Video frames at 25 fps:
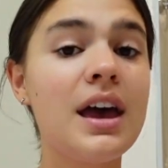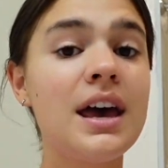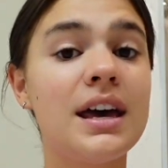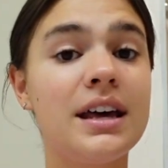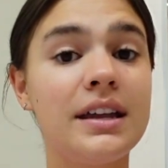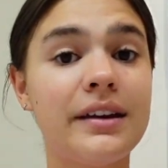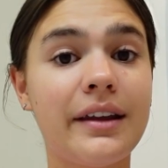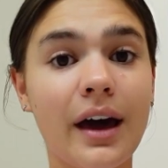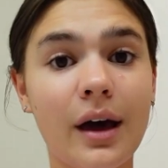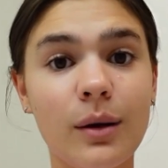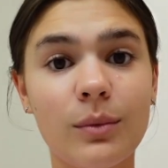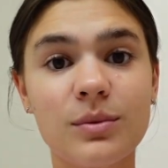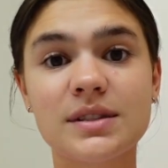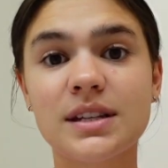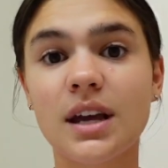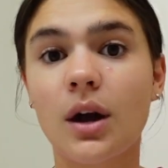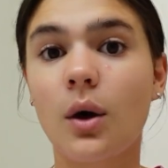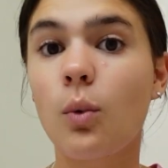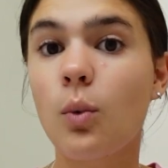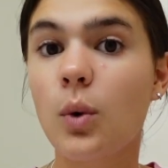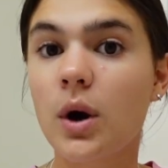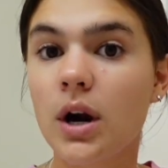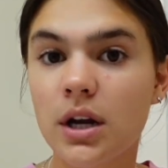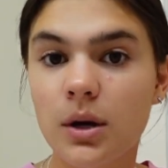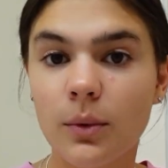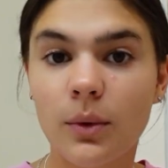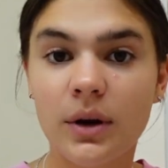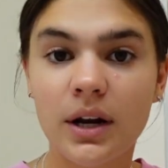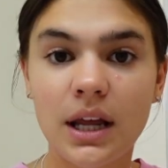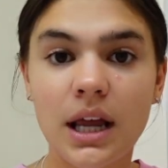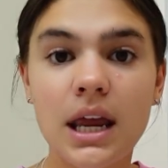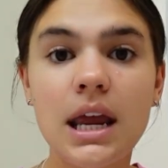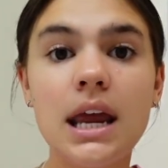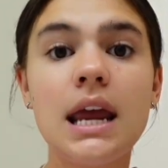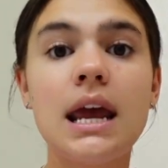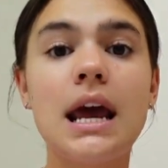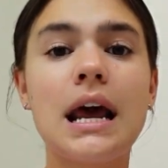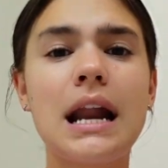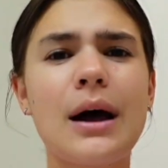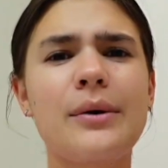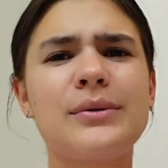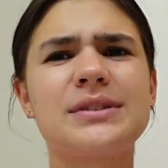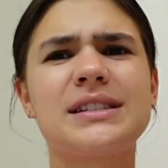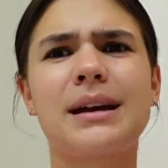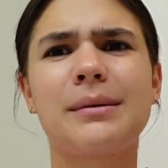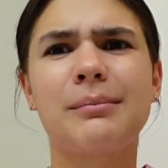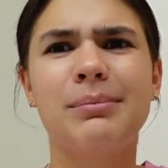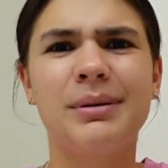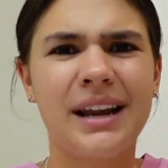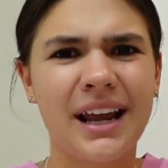And dad was like, where do you wanna eat? And I was
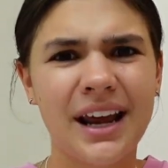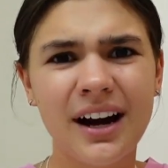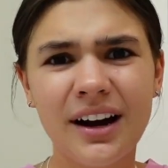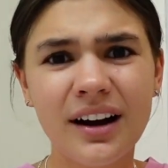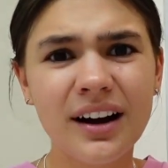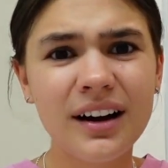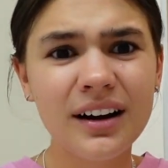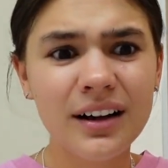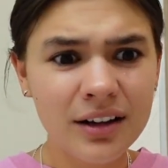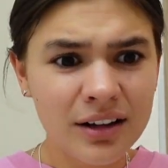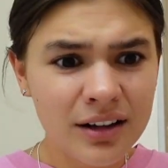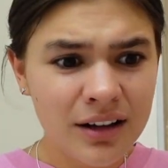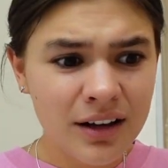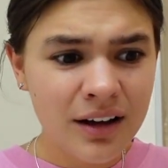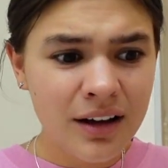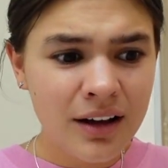like, Panera?